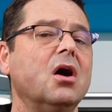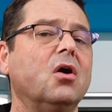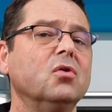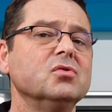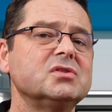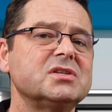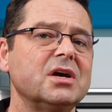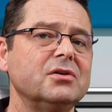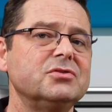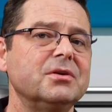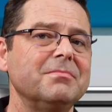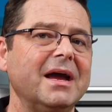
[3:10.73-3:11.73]
Also
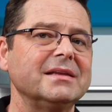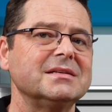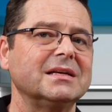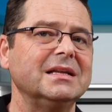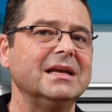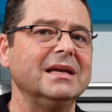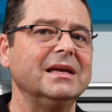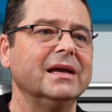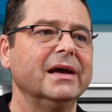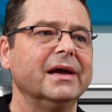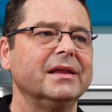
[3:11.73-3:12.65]
dramatically